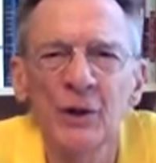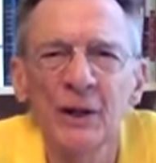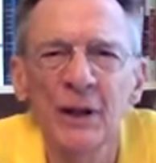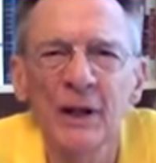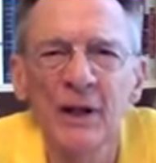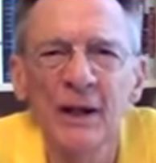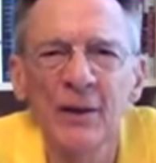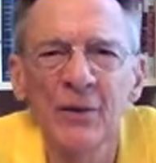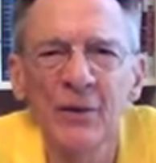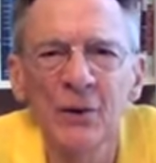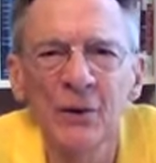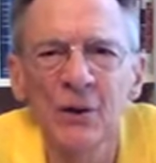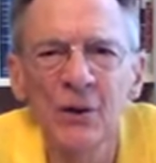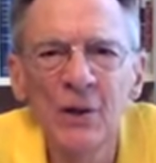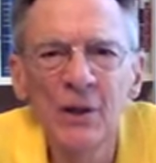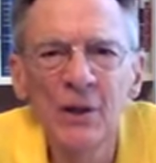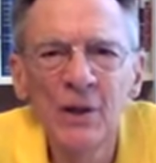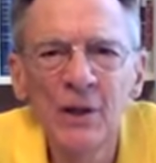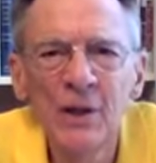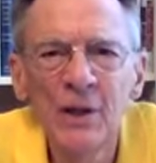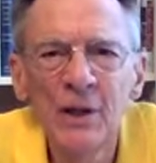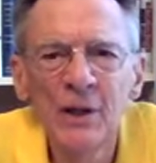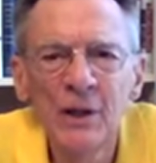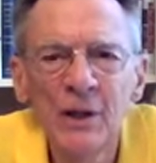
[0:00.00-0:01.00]
together
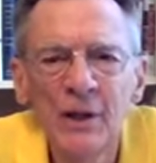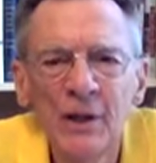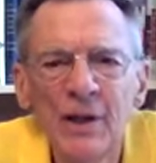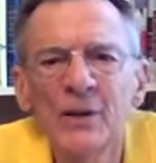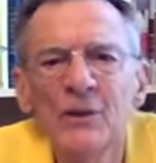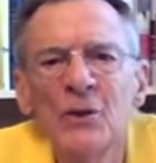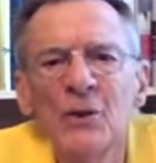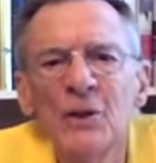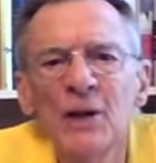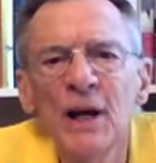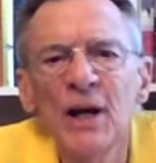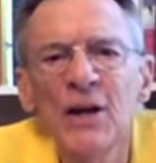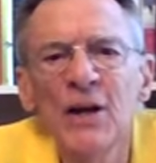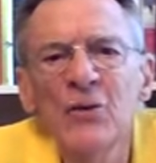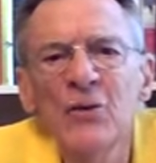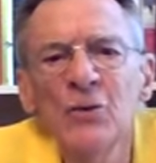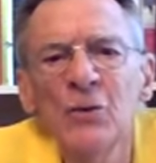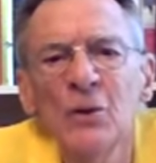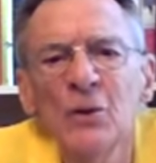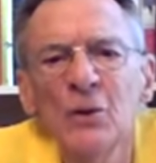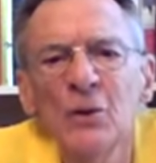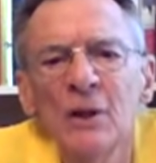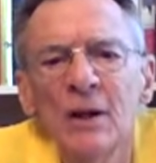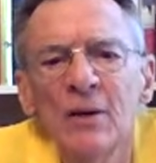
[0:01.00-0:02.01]
at the
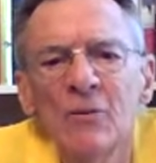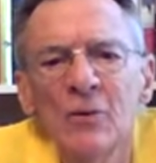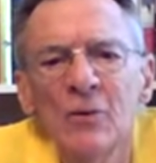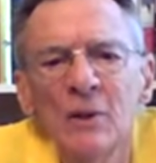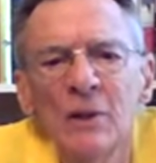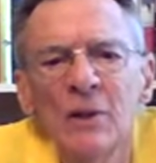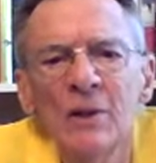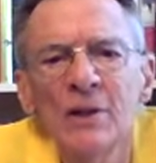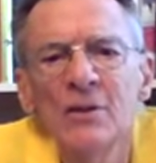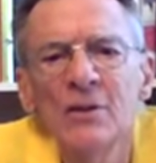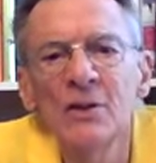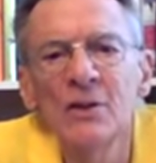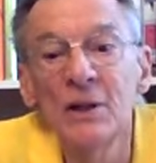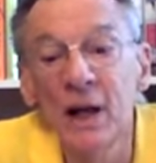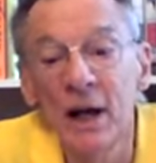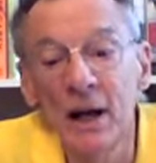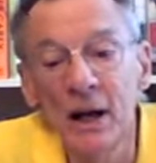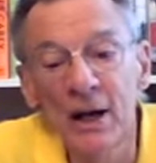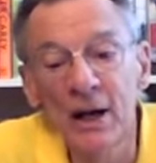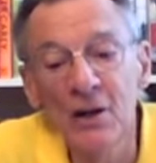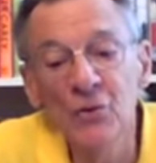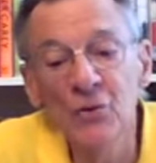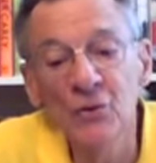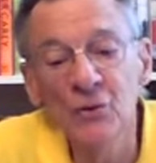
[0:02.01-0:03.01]
national level and at the
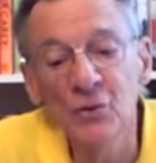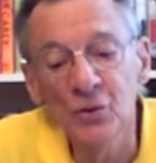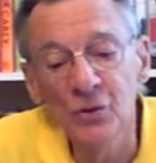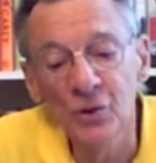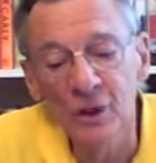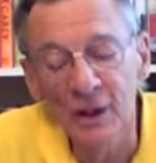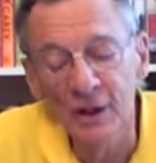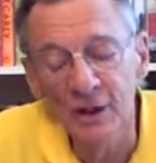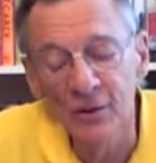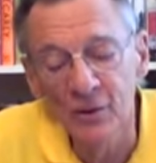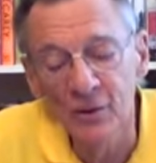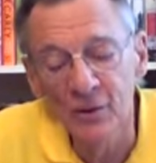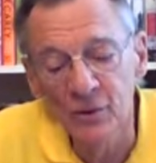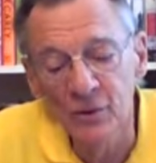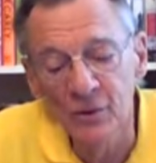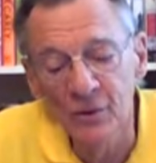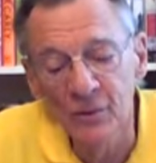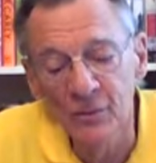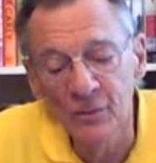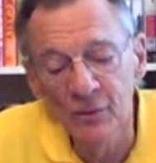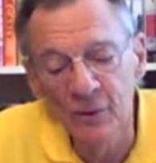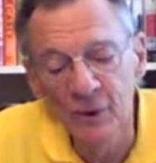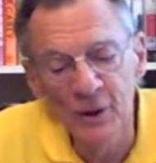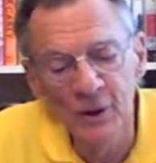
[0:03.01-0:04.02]
diocesan level,
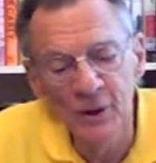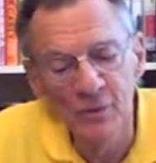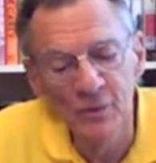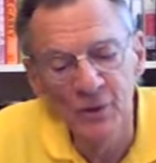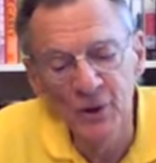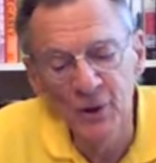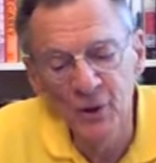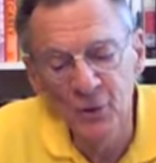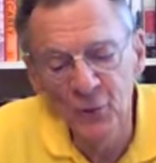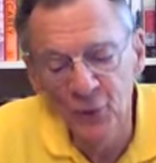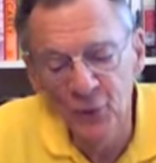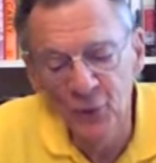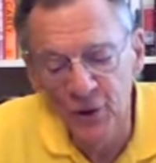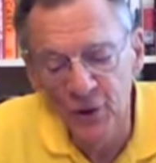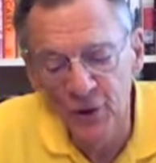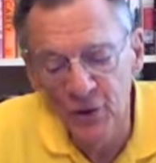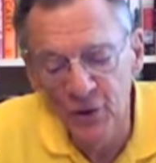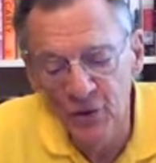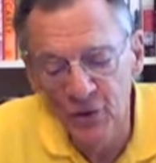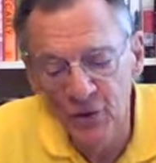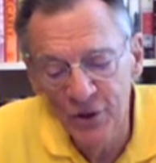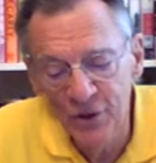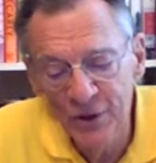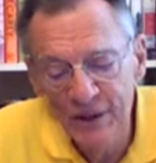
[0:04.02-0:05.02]
we become dear
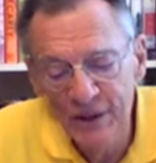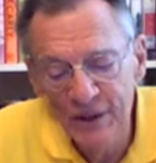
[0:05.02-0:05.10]
friends.